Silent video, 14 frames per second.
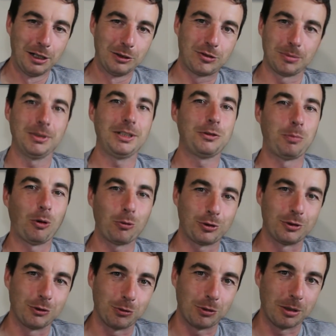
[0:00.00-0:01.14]
some of these
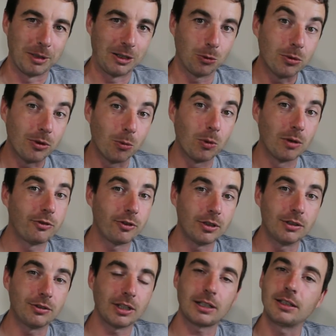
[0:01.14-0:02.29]
boxings will come out with the
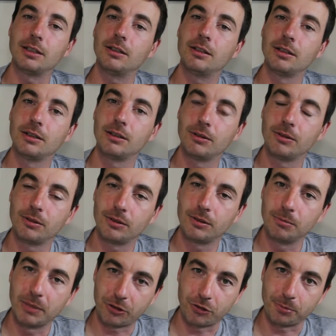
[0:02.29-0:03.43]
132nd
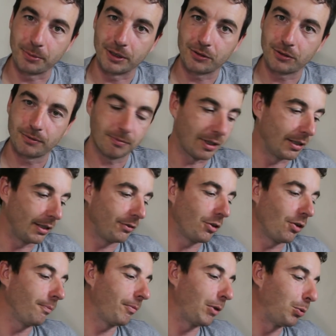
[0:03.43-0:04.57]
Messerschmitts that they've
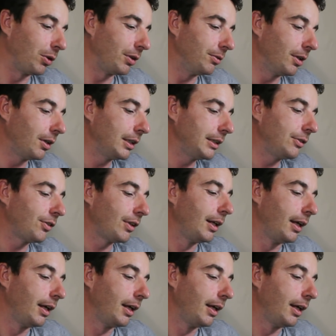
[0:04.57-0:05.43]
got, the 109s.